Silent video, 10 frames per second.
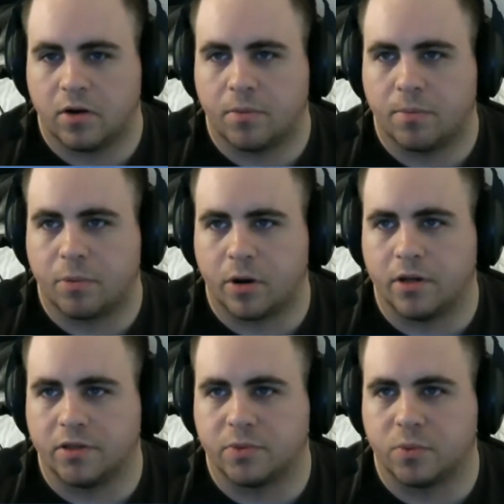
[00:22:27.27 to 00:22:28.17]

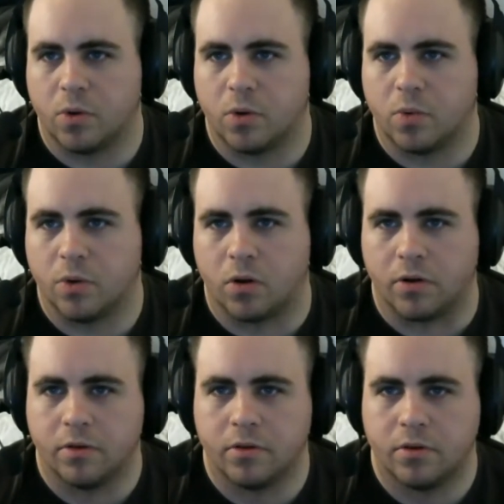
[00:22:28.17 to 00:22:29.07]
Hairbrained. It's one
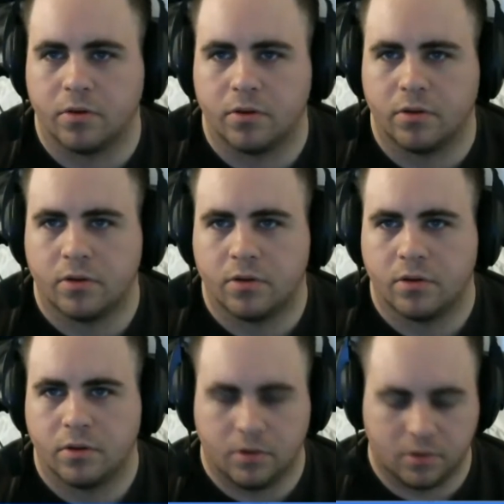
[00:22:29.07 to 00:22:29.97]
word.
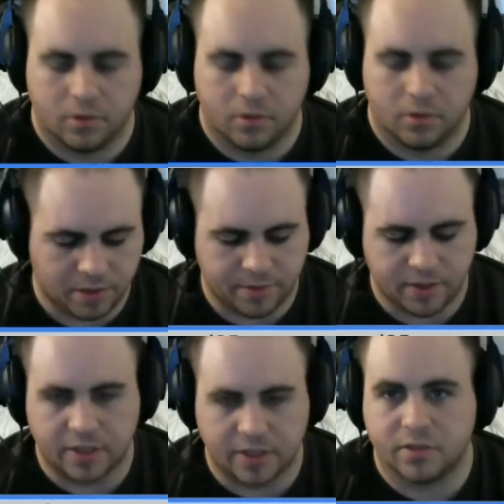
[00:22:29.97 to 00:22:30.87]
So
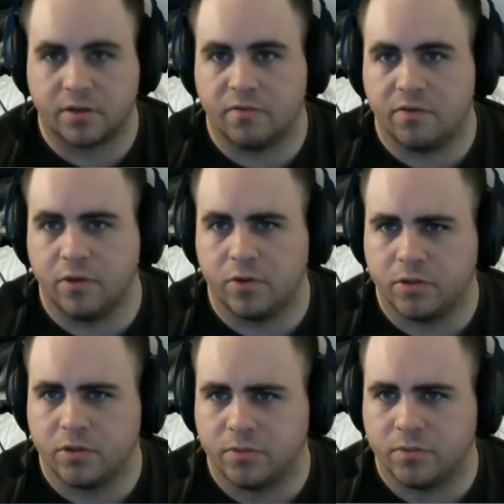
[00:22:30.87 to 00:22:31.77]
maybe that's the
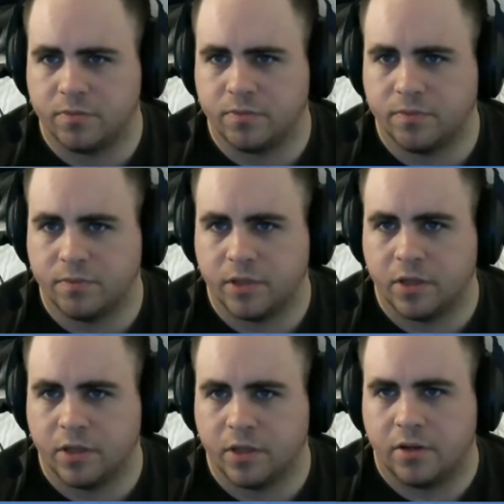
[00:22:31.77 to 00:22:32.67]
confusion.
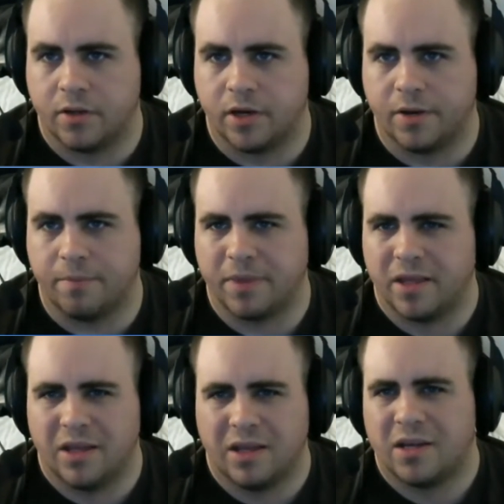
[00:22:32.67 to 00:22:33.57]
Yeah.
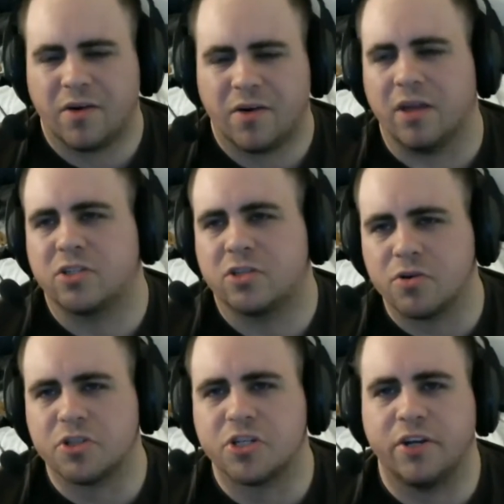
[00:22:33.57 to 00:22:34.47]
Okay.
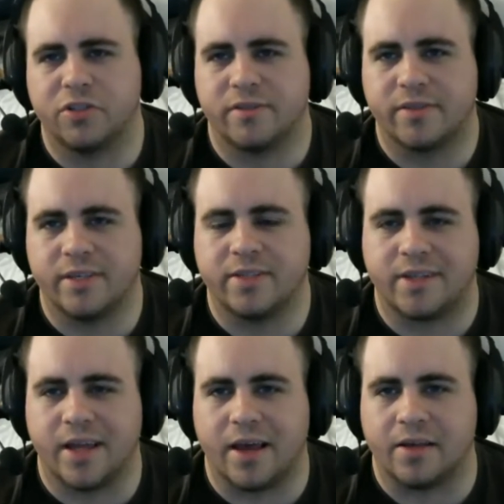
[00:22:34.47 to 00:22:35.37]
Search engines
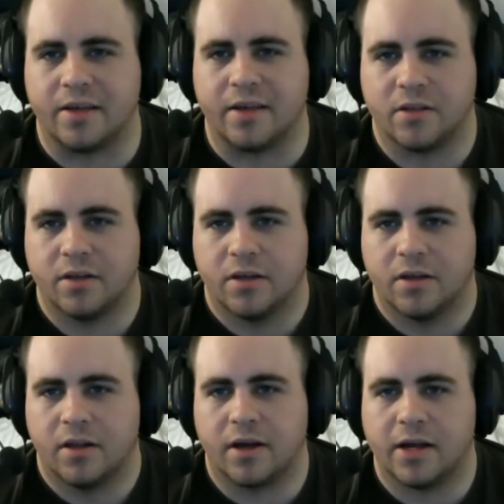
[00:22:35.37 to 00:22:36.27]
these days.
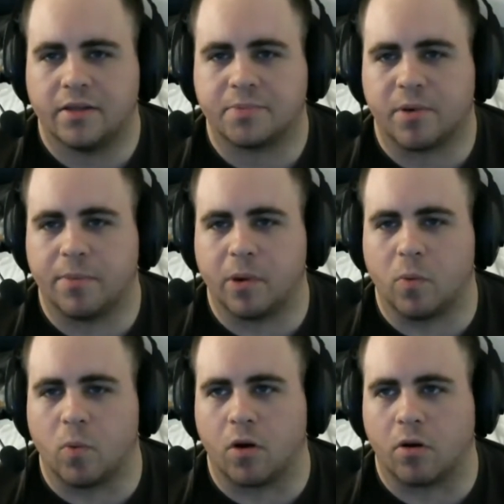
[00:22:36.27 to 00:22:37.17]
Like I had this
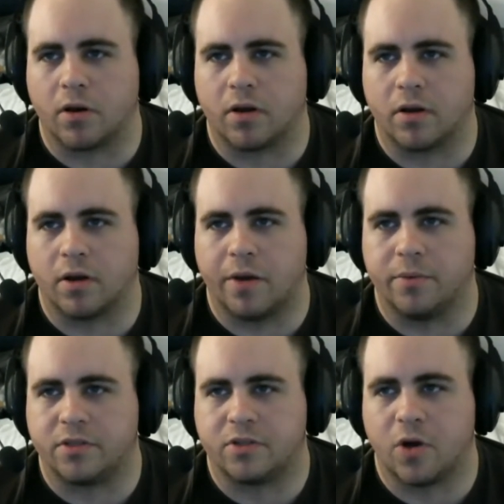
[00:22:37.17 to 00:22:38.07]
problem at work.
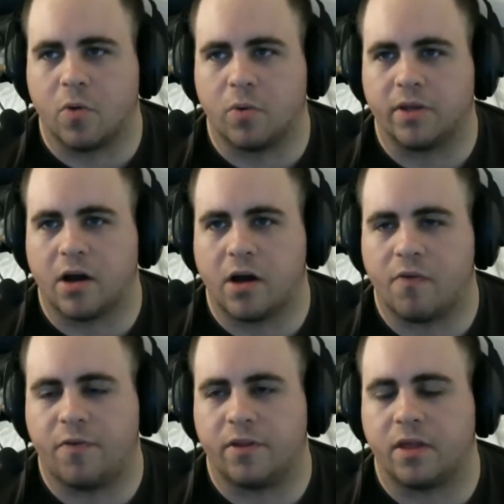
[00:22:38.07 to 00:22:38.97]
I was totally
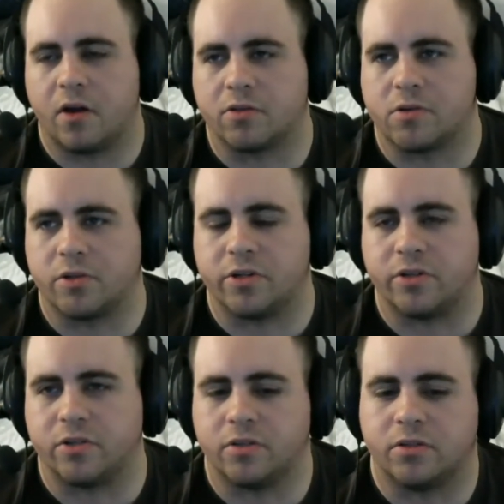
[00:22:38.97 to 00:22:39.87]
confident that our search
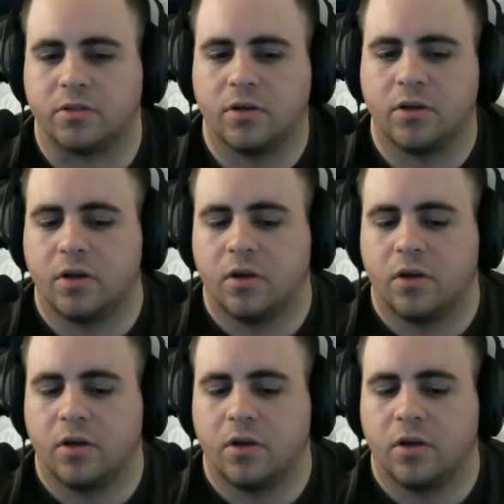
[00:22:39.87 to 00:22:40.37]
engines